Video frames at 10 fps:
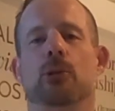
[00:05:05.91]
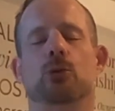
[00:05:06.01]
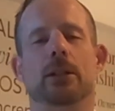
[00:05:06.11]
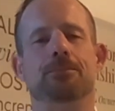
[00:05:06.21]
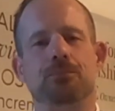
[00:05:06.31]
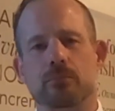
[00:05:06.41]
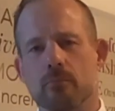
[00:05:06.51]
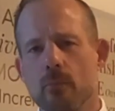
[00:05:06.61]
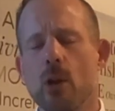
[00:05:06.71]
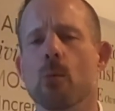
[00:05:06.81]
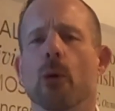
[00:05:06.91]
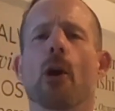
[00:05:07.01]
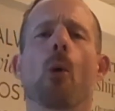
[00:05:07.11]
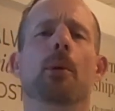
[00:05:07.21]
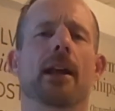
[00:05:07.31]
Street, we're
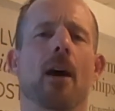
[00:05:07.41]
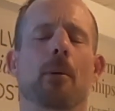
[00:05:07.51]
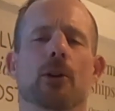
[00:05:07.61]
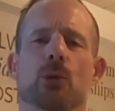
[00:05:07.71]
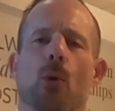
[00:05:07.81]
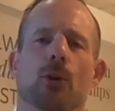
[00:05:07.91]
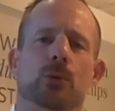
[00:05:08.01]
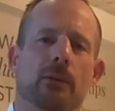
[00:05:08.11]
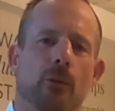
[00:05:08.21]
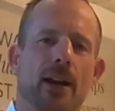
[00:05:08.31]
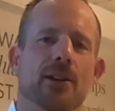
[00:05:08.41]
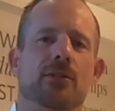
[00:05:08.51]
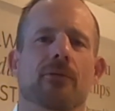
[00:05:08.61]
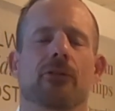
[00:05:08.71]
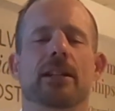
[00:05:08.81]
opening up our doors. We've arranged
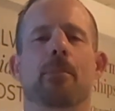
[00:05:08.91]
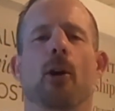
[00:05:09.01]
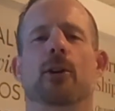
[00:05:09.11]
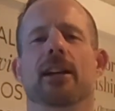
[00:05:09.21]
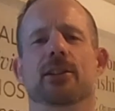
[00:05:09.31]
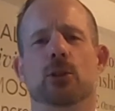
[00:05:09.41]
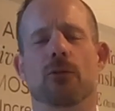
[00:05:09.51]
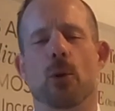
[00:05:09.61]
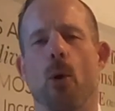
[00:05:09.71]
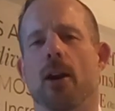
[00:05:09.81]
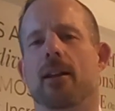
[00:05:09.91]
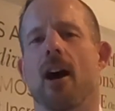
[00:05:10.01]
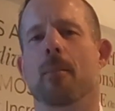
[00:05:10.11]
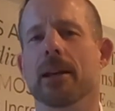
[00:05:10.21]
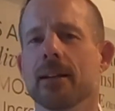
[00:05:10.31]
some free parking. So if you want to
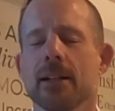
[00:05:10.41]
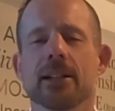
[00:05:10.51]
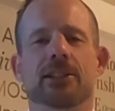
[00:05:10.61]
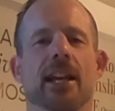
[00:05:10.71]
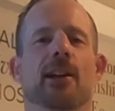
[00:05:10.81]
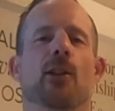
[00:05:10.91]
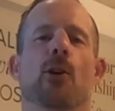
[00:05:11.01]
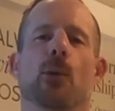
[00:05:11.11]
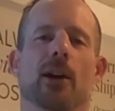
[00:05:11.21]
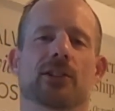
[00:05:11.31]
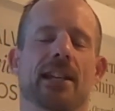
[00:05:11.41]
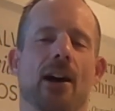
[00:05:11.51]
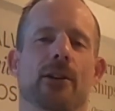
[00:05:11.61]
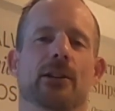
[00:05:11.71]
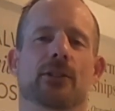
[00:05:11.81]
come and say hello to us
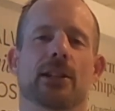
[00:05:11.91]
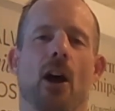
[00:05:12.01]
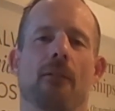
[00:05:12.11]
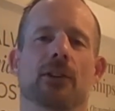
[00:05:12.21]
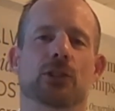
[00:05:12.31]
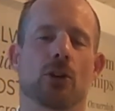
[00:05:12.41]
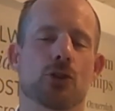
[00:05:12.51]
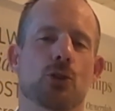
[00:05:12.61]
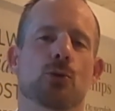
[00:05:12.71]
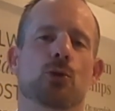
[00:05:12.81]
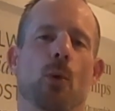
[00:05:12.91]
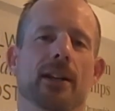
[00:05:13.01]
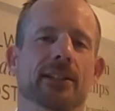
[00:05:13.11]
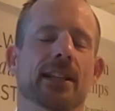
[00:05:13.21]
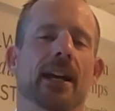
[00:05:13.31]
down here at the office on June
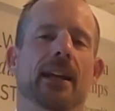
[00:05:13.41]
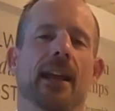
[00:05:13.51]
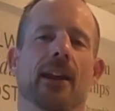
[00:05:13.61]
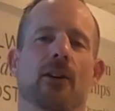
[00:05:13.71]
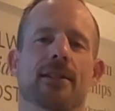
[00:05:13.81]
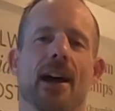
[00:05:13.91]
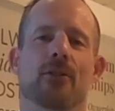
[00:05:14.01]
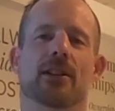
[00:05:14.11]
22nd, head on down to